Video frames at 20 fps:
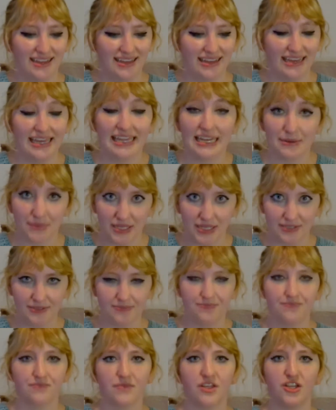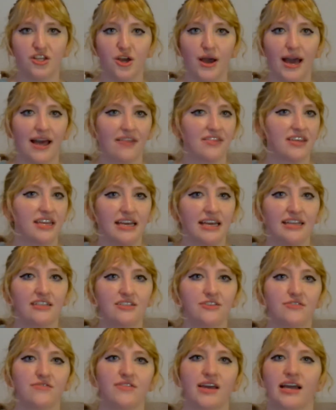Anyways, at the end
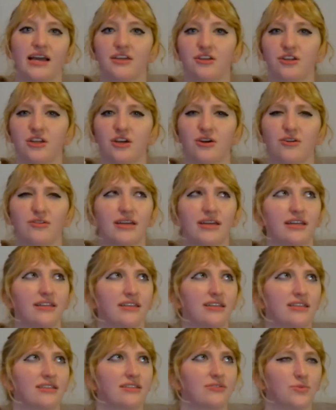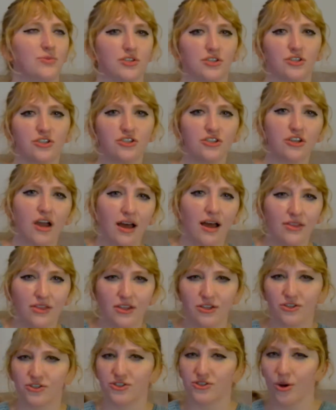of that, Gillies was shot in the
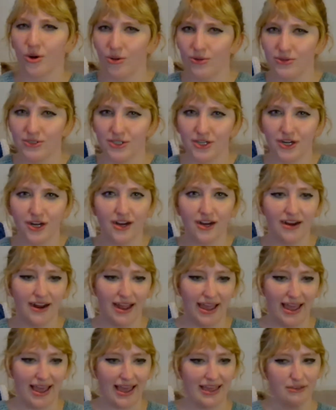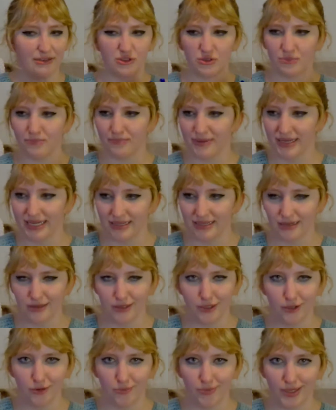shoulder and he was beaten a
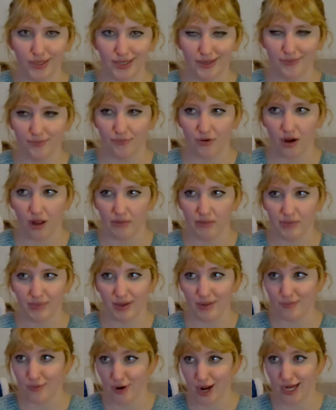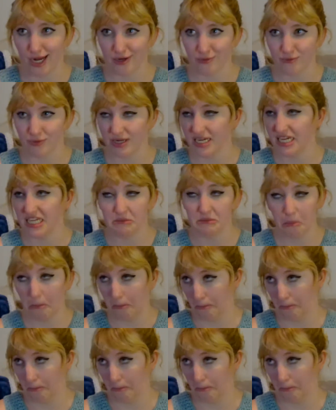little bit, probably by Brackenreed.